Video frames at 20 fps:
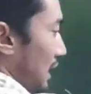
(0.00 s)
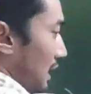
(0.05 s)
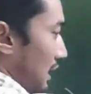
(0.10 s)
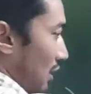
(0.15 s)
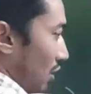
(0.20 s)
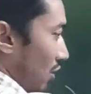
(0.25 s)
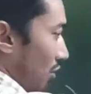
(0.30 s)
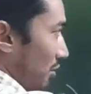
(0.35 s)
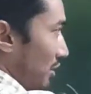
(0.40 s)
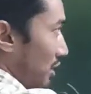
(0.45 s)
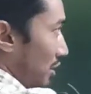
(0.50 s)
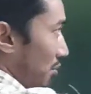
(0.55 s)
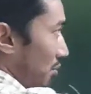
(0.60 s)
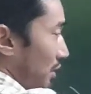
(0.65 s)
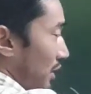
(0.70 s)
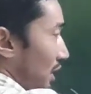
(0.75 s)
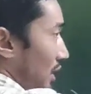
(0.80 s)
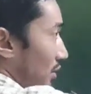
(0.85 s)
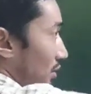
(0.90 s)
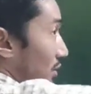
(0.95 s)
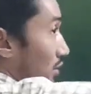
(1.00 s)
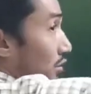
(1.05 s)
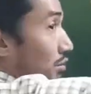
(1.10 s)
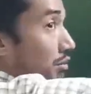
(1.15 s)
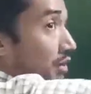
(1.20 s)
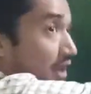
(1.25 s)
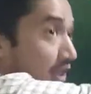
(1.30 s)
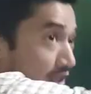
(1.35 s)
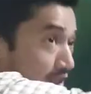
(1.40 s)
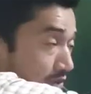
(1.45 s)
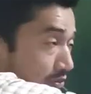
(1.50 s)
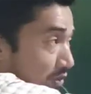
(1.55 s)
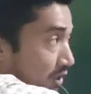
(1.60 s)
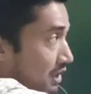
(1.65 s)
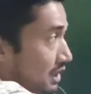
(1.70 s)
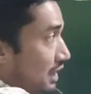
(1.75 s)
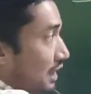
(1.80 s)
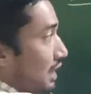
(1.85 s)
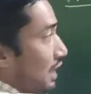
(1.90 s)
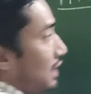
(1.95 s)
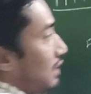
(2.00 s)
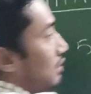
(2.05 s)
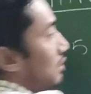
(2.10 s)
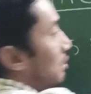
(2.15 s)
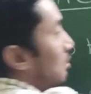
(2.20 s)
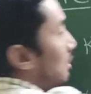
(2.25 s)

Kilometer per hour to meters per second, you